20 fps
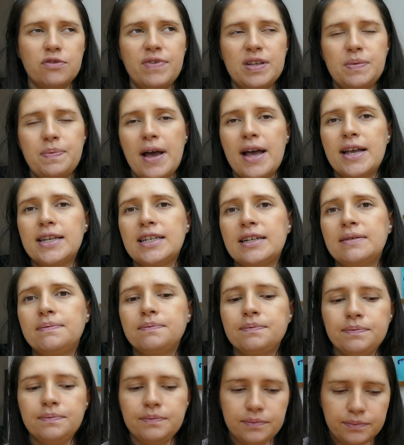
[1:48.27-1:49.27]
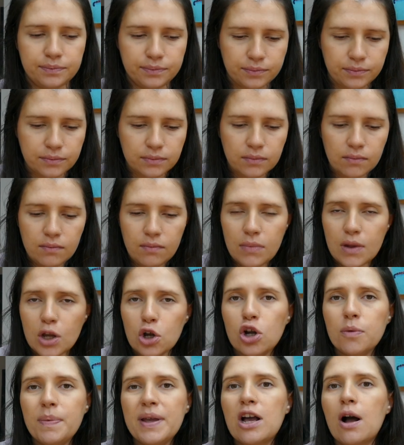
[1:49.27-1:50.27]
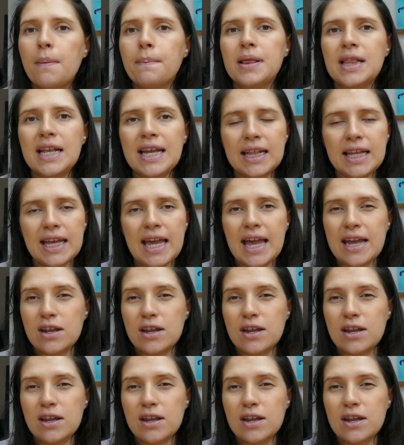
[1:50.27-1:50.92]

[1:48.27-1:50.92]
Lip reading: person could be completely